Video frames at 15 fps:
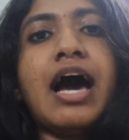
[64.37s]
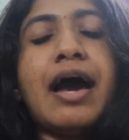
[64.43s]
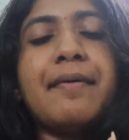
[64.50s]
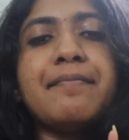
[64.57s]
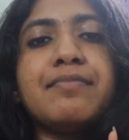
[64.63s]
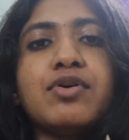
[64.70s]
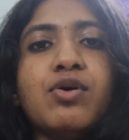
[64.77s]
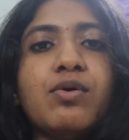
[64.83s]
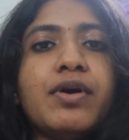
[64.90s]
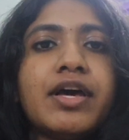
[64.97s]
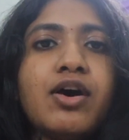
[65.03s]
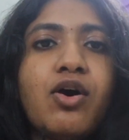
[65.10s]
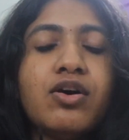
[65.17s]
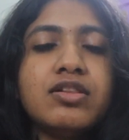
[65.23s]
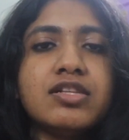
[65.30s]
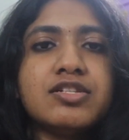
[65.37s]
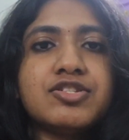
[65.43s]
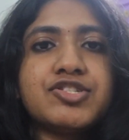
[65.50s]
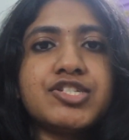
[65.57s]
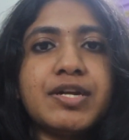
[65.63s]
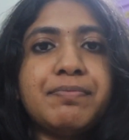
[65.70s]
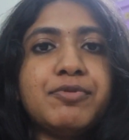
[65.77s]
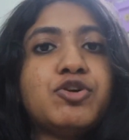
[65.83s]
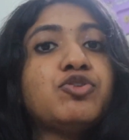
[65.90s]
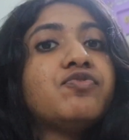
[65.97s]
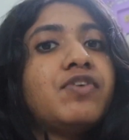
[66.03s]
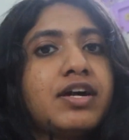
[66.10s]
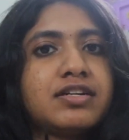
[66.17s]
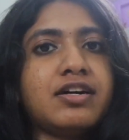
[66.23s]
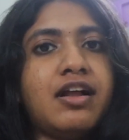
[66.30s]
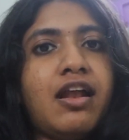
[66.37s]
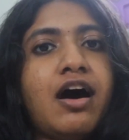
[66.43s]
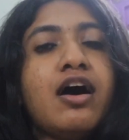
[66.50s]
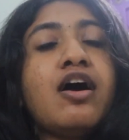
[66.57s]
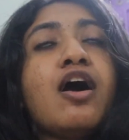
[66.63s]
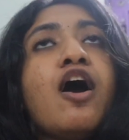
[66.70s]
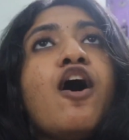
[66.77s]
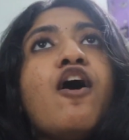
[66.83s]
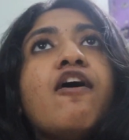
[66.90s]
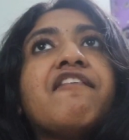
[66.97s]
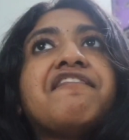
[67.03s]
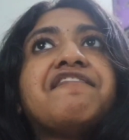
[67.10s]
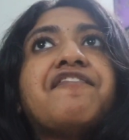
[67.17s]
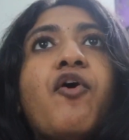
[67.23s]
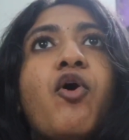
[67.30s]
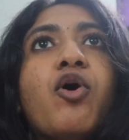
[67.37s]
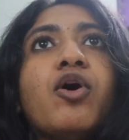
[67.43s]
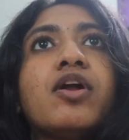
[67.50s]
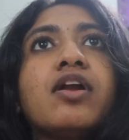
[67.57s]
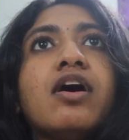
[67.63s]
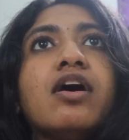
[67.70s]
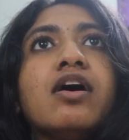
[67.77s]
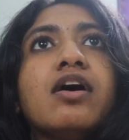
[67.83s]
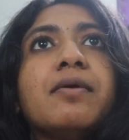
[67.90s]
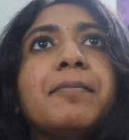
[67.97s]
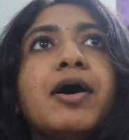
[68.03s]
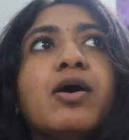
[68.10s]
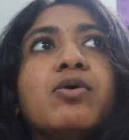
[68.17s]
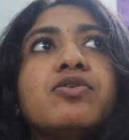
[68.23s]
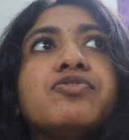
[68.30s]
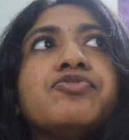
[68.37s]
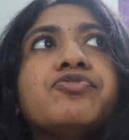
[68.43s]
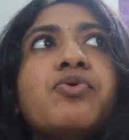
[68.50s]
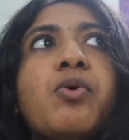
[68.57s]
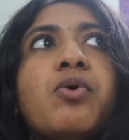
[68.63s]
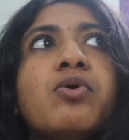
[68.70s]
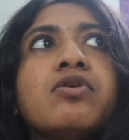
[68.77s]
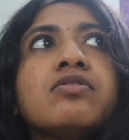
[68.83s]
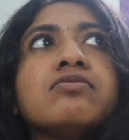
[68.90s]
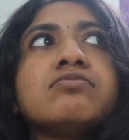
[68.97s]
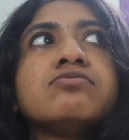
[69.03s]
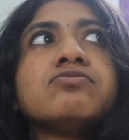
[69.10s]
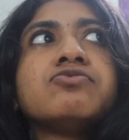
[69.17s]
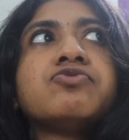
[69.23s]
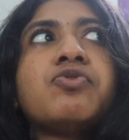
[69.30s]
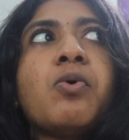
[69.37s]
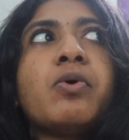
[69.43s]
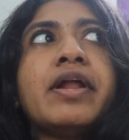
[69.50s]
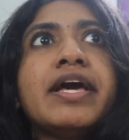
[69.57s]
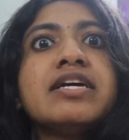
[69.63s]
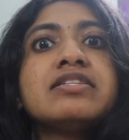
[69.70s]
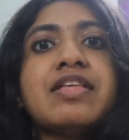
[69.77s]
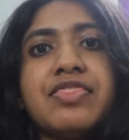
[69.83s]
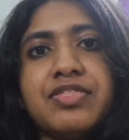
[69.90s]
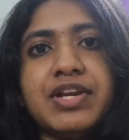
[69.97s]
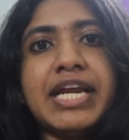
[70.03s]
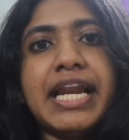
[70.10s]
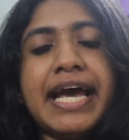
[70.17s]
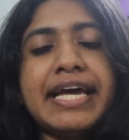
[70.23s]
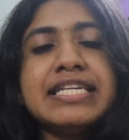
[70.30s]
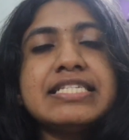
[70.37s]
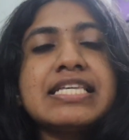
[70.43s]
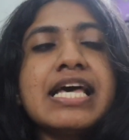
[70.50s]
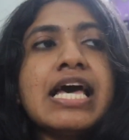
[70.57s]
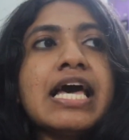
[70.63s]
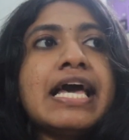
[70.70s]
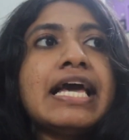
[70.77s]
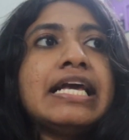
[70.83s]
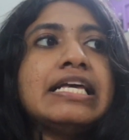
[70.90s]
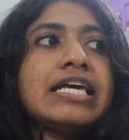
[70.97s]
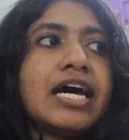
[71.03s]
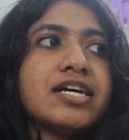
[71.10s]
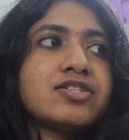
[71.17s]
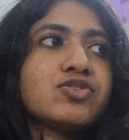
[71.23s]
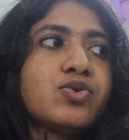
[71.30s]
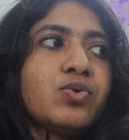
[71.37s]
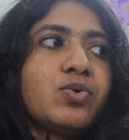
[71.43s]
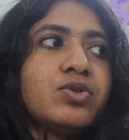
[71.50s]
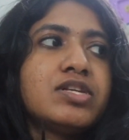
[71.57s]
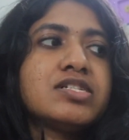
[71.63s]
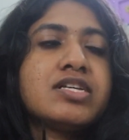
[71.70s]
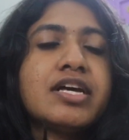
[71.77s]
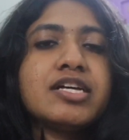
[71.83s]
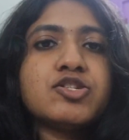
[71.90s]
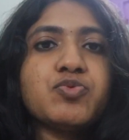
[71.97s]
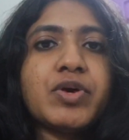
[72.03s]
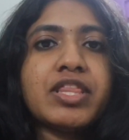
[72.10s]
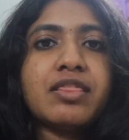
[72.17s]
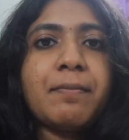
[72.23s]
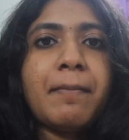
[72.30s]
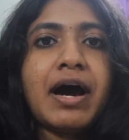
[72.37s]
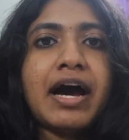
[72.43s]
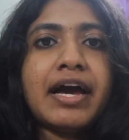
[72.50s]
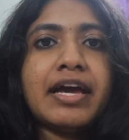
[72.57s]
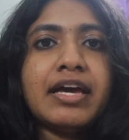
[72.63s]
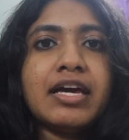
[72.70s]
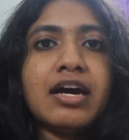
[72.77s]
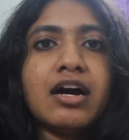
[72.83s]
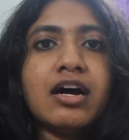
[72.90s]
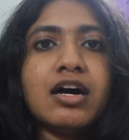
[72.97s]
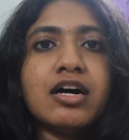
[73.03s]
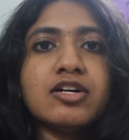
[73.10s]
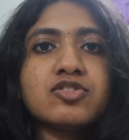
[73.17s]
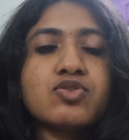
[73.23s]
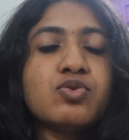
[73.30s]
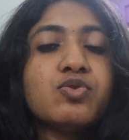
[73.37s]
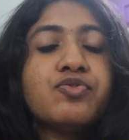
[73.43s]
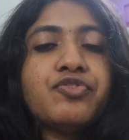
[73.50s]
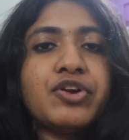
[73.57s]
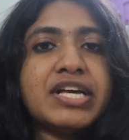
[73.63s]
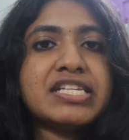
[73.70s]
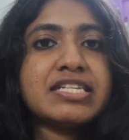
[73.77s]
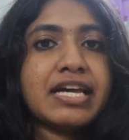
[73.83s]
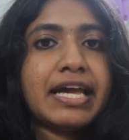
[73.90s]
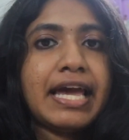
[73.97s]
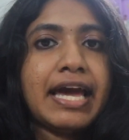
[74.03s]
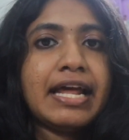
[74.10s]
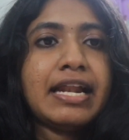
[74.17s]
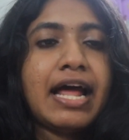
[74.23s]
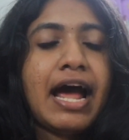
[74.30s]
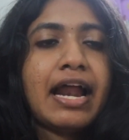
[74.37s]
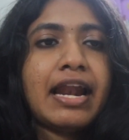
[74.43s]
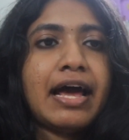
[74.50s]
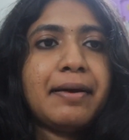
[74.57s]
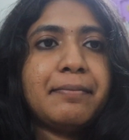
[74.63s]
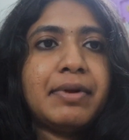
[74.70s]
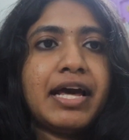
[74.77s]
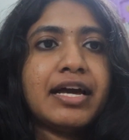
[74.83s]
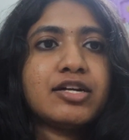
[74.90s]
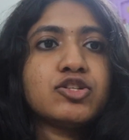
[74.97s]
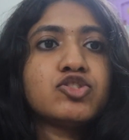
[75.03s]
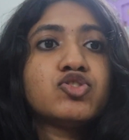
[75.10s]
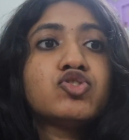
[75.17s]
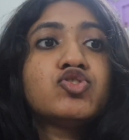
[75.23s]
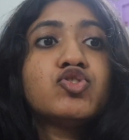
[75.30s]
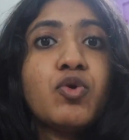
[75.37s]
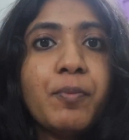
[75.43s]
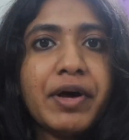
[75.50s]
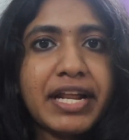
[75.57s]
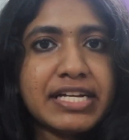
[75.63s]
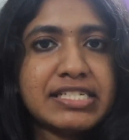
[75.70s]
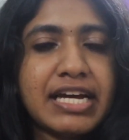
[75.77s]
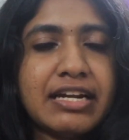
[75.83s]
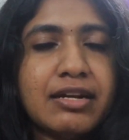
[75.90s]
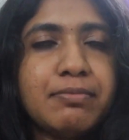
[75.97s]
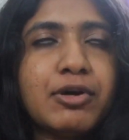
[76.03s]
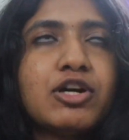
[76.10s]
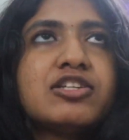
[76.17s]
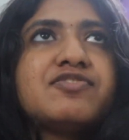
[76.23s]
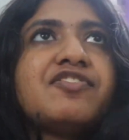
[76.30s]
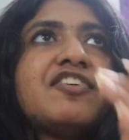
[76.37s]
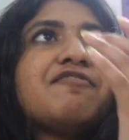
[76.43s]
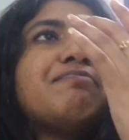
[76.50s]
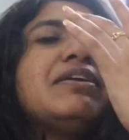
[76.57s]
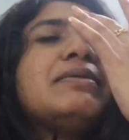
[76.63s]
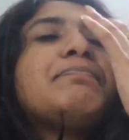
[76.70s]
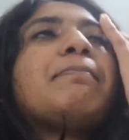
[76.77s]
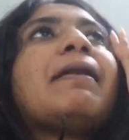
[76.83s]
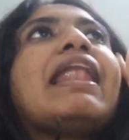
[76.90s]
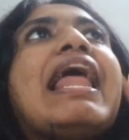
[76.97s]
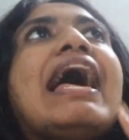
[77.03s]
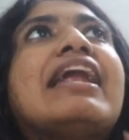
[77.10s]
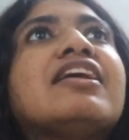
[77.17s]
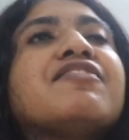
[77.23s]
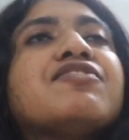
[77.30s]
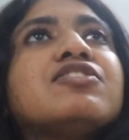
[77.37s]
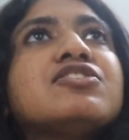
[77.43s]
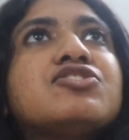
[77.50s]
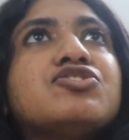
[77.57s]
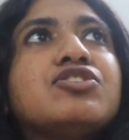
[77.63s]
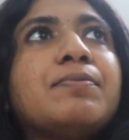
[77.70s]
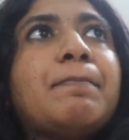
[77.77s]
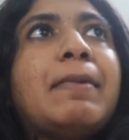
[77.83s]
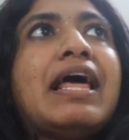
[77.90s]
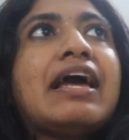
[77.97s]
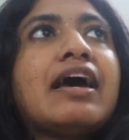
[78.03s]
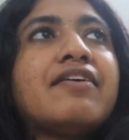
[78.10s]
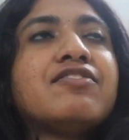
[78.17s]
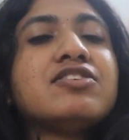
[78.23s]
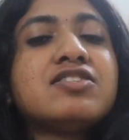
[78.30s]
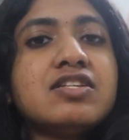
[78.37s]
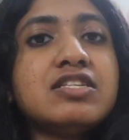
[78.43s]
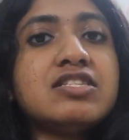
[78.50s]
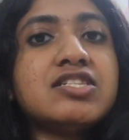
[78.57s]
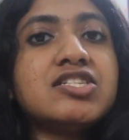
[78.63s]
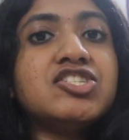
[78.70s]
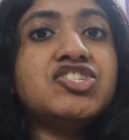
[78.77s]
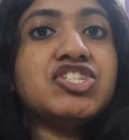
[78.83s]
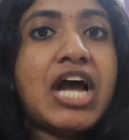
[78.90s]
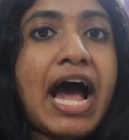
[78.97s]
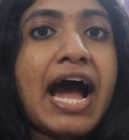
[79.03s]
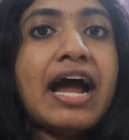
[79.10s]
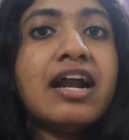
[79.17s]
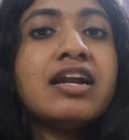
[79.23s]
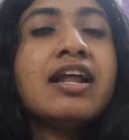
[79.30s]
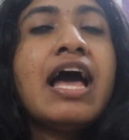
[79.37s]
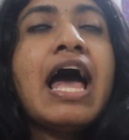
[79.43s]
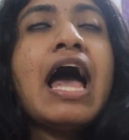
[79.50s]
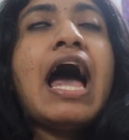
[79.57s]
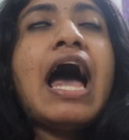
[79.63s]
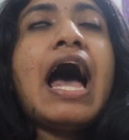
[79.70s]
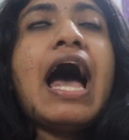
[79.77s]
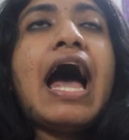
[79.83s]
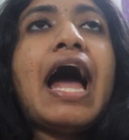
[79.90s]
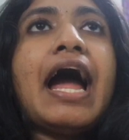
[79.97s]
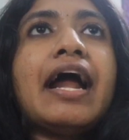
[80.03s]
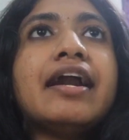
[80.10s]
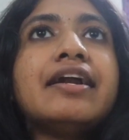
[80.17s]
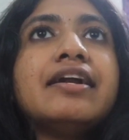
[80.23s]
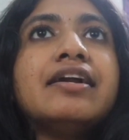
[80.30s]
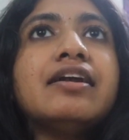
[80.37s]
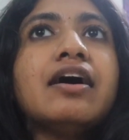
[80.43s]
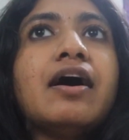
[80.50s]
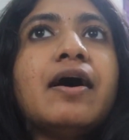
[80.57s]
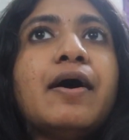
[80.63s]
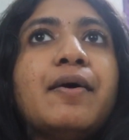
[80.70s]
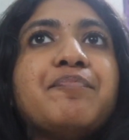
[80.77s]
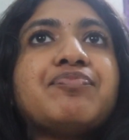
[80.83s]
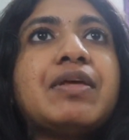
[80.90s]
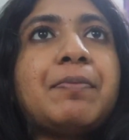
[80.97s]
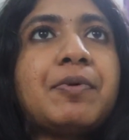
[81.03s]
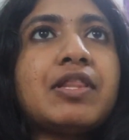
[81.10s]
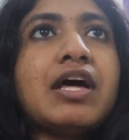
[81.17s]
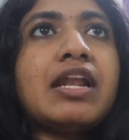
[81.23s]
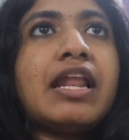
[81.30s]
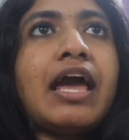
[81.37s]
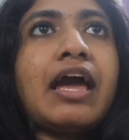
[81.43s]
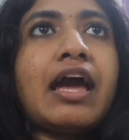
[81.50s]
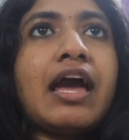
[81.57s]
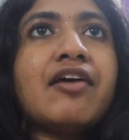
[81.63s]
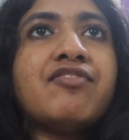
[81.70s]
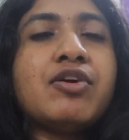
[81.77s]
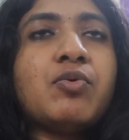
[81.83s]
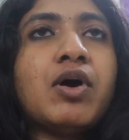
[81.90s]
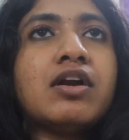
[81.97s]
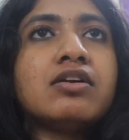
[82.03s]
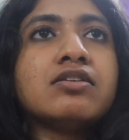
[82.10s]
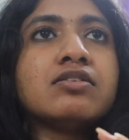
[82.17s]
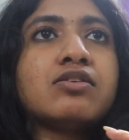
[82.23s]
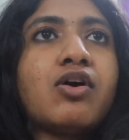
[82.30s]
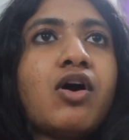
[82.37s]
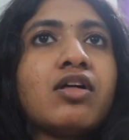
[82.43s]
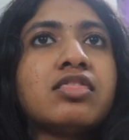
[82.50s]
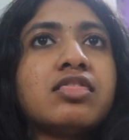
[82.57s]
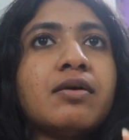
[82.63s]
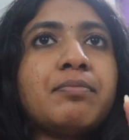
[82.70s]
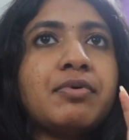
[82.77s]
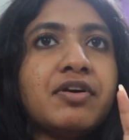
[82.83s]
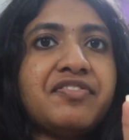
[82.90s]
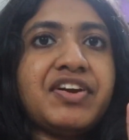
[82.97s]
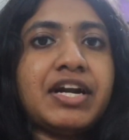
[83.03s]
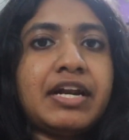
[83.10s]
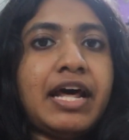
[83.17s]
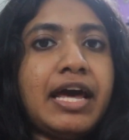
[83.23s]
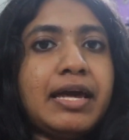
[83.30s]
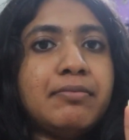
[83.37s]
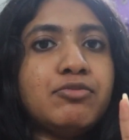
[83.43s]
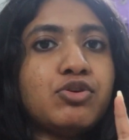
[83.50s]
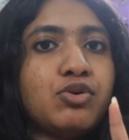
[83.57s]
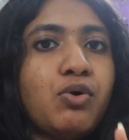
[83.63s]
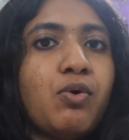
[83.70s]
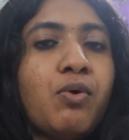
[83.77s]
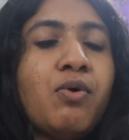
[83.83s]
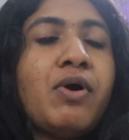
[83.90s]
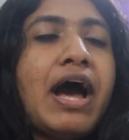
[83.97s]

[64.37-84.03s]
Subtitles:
I'm going on this trip to Varkala for about four days and 3 nights. Yeah, so this is with my school friends again, and I'm like super excited because we have been planning for this trip like ever since Jan, and like everyone got the perfect time to go.